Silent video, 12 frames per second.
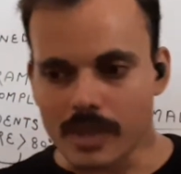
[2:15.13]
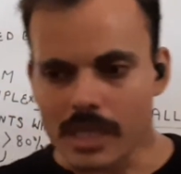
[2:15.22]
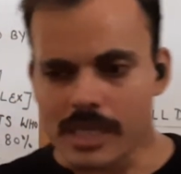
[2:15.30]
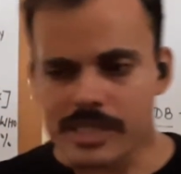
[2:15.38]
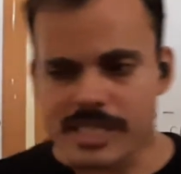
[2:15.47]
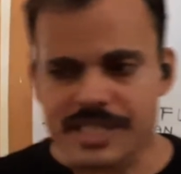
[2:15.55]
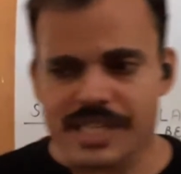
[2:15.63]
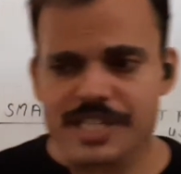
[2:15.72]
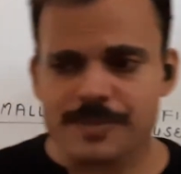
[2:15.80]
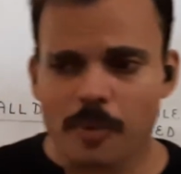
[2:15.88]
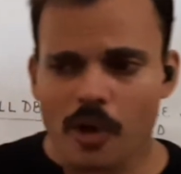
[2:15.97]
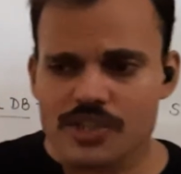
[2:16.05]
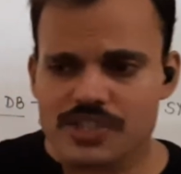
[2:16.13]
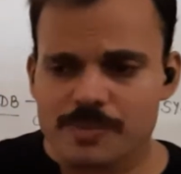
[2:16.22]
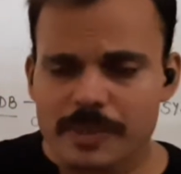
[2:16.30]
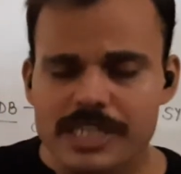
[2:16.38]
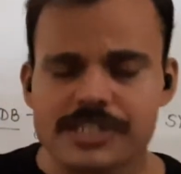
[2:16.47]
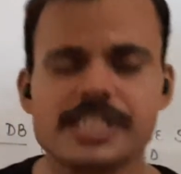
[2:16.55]
It is
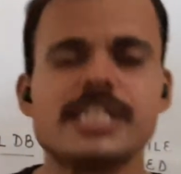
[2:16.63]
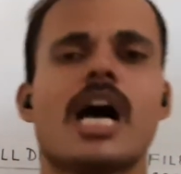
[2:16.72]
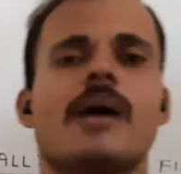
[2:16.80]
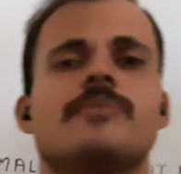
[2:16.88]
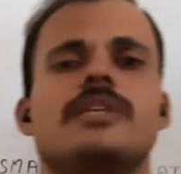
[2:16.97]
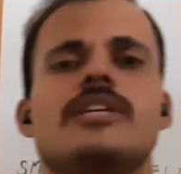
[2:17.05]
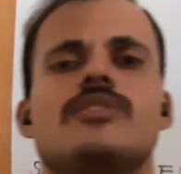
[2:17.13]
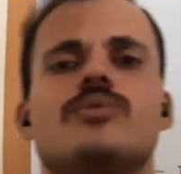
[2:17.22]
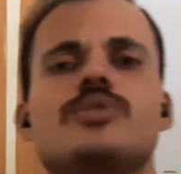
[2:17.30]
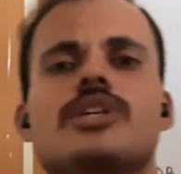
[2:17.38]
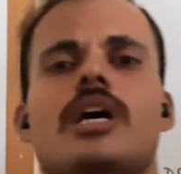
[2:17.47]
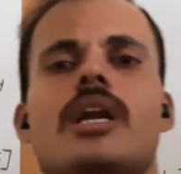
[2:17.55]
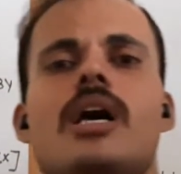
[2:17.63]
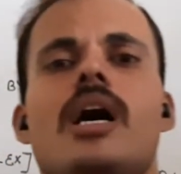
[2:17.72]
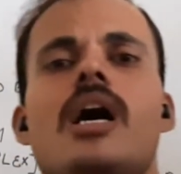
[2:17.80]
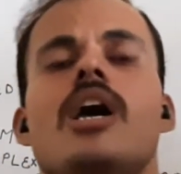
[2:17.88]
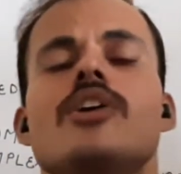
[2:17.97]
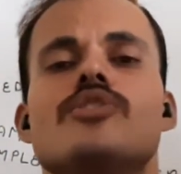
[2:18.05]
responsibility of the
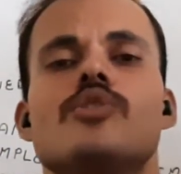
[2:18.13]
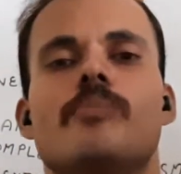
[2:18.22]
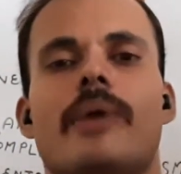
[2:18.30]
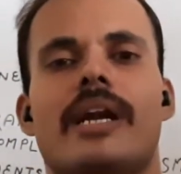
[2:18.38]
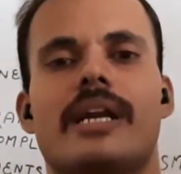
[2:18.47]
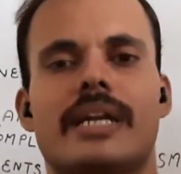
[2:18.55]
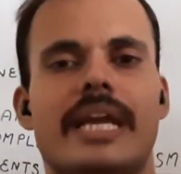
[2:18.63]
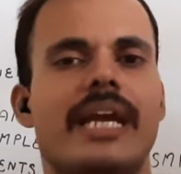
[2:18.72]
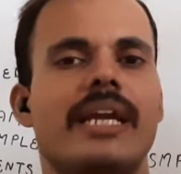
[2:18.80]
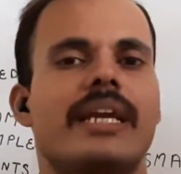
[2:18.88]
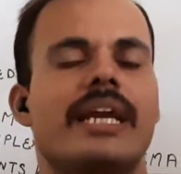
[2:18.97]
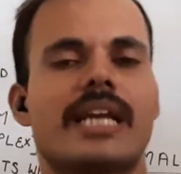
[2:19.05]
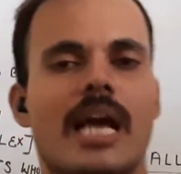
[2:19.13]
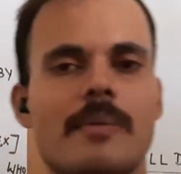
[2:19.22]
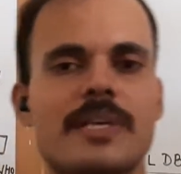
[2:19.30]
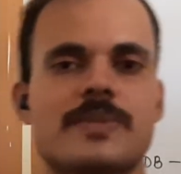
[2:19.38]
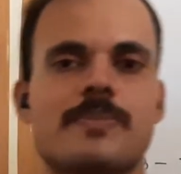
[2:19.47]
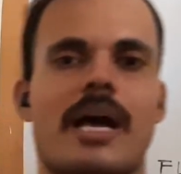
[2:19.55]
user to maintain
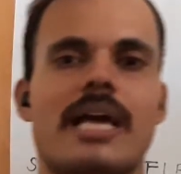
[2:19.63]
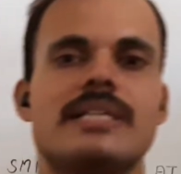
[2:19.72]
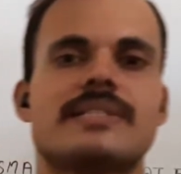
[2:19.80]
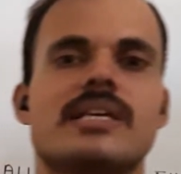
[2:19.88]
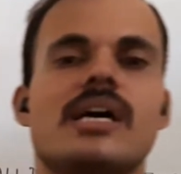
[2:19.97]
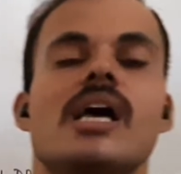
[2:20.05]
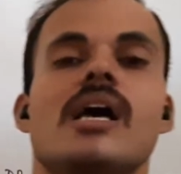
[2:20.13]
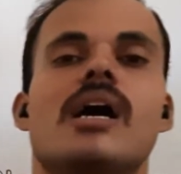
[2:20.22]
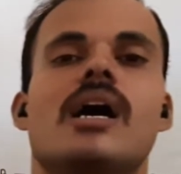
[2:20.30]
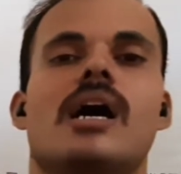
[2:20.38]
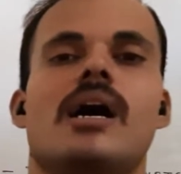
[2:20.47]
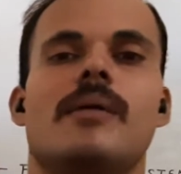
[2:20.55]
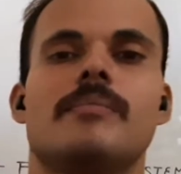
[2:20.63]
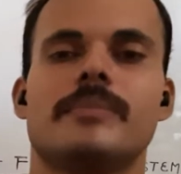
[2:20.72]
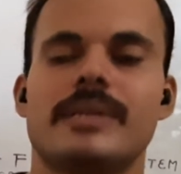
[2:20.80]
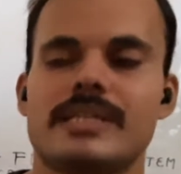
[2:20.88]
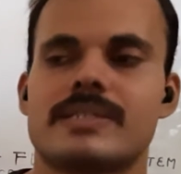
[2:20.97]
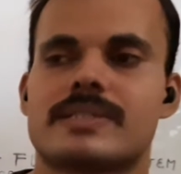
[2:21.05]
database files,
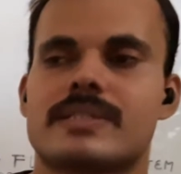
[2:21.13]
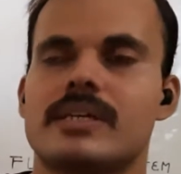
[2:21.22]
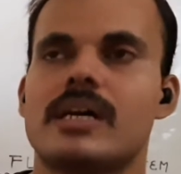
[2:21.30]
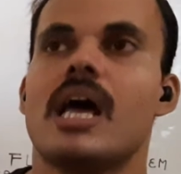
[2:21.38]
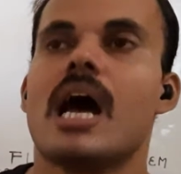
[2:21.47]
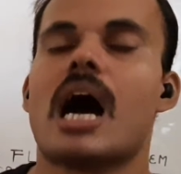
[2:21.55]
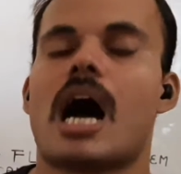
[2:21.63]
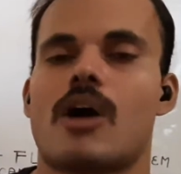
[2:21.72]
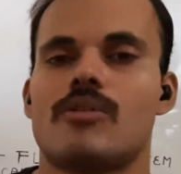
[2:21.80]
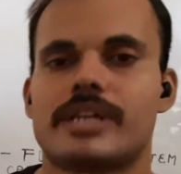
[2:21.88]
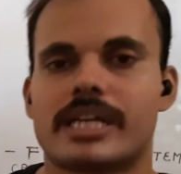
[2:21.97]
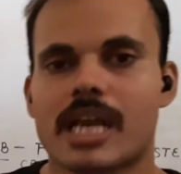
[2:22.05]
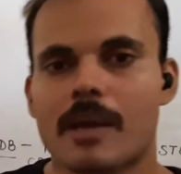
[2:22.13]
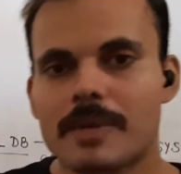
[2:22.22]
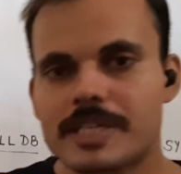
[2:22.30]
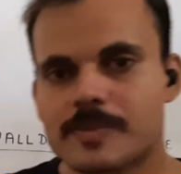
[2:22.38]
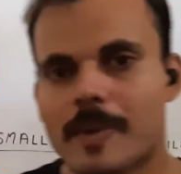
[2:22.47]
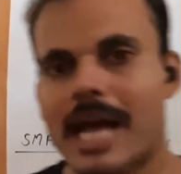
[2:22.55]
means how
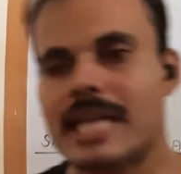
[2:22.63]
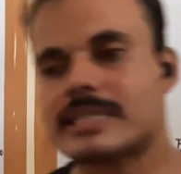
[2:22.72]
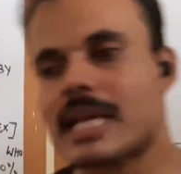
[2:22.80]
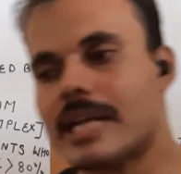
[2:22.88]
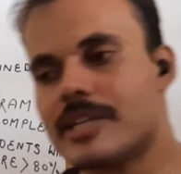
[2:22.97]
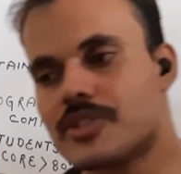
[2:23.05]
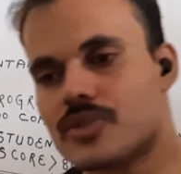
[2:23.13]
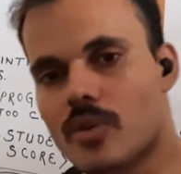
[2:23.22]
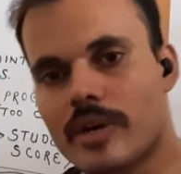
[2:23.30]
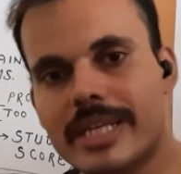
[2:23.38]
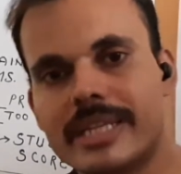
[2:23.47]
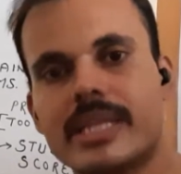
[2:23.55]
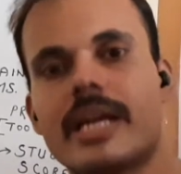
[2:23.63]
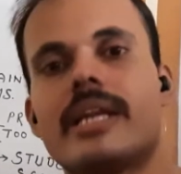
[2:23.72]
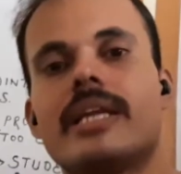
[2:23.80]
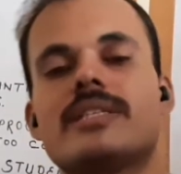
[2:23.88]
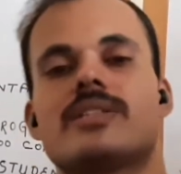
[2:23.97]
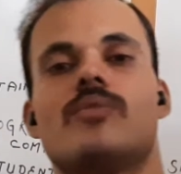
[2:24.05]
database files are stored in the
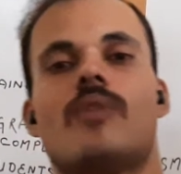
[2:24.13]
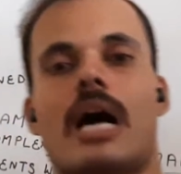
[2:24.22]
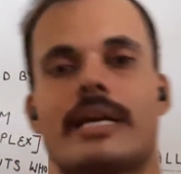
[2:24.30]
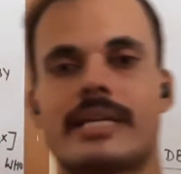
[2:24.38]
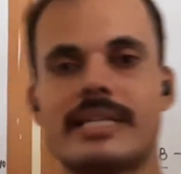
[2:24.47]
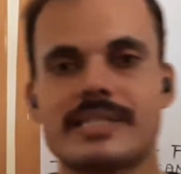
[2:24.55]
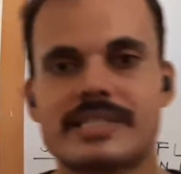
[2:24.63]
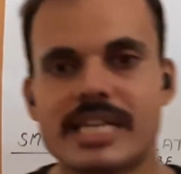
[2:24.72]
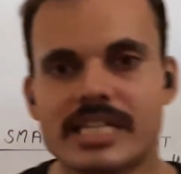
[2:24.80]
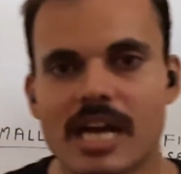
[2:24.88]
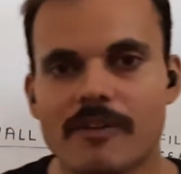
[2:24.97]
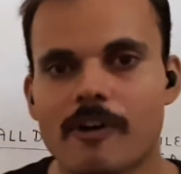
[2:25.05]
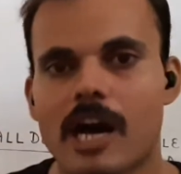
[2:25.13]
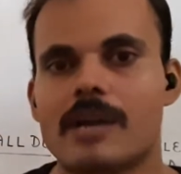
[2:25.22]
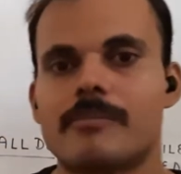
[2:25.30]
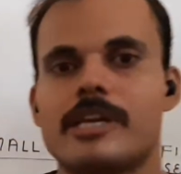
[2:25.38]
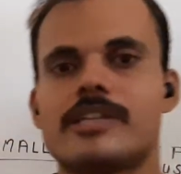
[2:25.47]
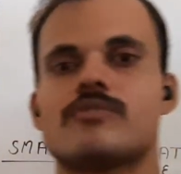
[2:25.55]
disk, what is data
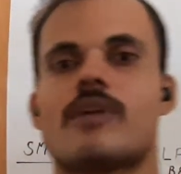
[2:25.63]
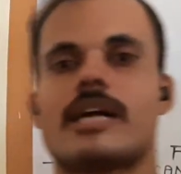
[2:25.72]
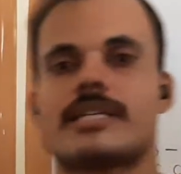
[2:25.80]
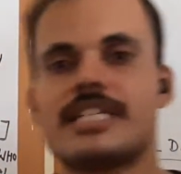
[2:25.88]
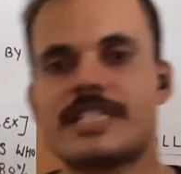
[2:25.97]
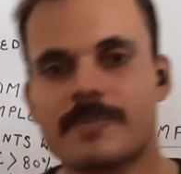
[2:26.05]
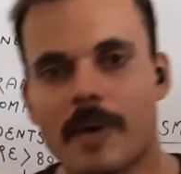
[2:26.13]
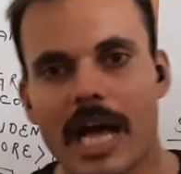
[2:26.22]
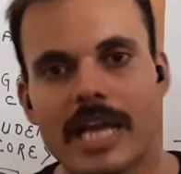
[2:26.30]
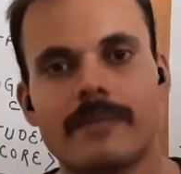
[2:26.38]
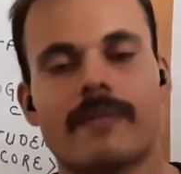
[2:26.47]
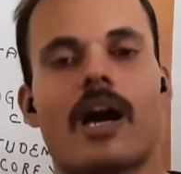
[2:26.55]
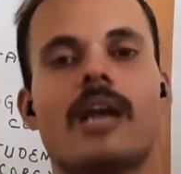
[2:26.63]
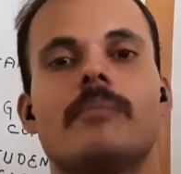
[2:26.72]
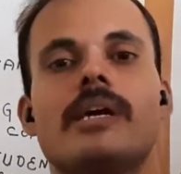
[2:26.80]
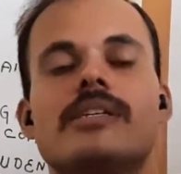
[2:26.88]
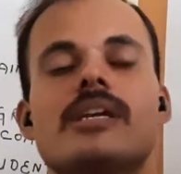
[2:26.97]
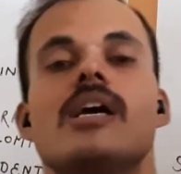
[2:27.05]
format, what is file
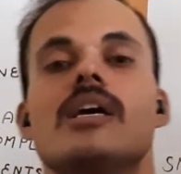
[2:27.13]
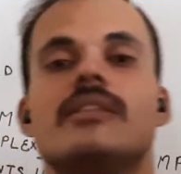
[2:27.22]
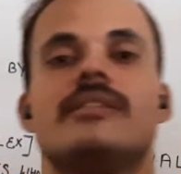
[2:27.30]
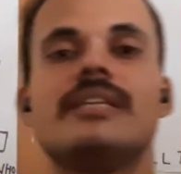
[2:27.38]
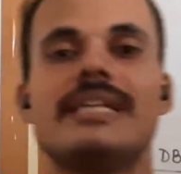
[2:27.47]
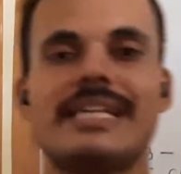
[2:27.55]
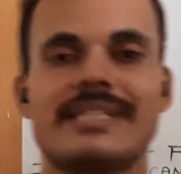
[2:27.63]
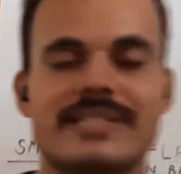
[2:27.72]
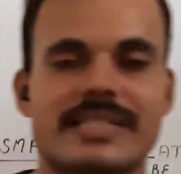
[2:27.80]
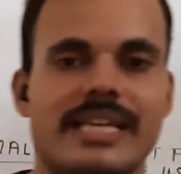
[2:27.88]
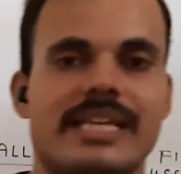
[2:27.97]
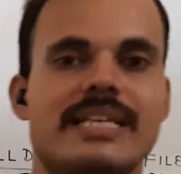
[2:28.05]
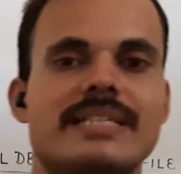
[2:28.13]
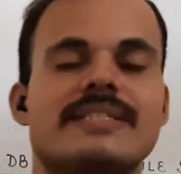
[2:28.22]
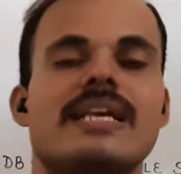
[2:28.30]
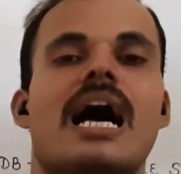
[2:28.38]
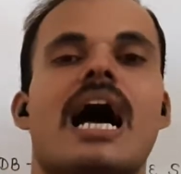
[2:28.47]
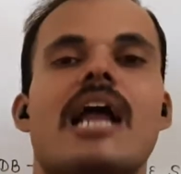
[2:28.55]
format. These
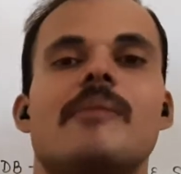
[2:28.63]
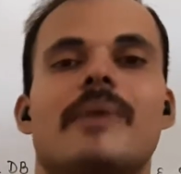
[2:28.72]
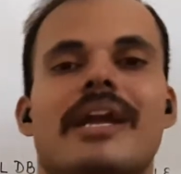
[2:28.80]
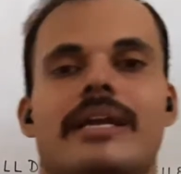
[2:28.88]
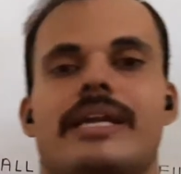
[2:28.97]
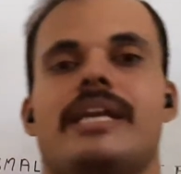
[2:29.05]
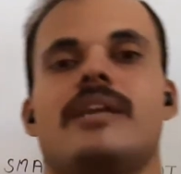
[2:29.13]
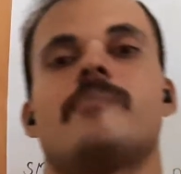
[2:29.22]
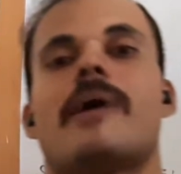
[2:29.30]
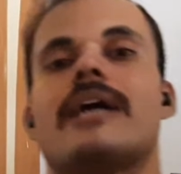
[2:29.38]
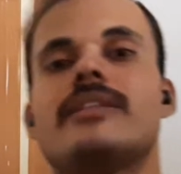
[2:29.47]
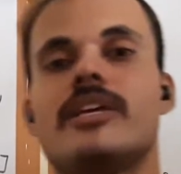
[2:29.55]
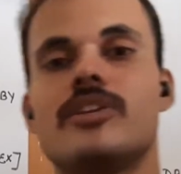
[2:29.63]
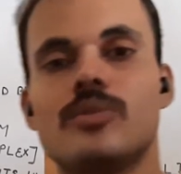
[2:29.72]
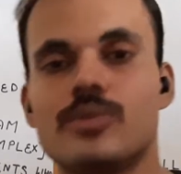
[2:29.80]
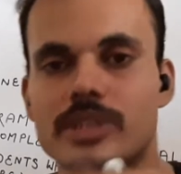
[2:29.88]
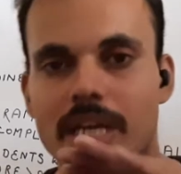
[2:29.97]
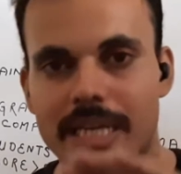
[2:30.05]
things are maintained by the
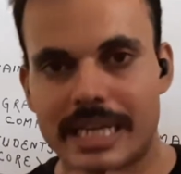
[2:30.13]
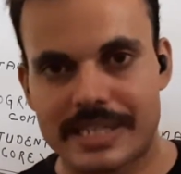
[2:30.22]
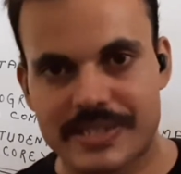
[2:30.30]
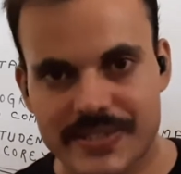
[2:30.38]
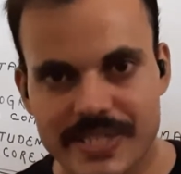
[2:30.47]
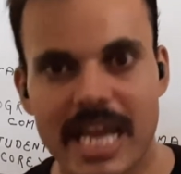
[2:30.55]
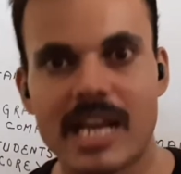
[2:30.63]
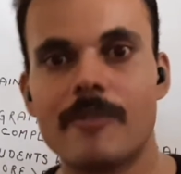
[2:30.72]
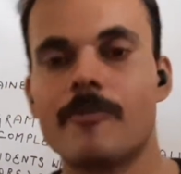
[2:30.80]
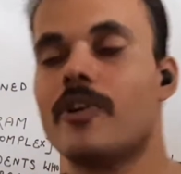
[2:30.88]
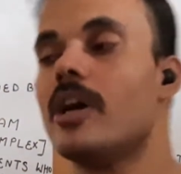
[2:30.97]
user itself.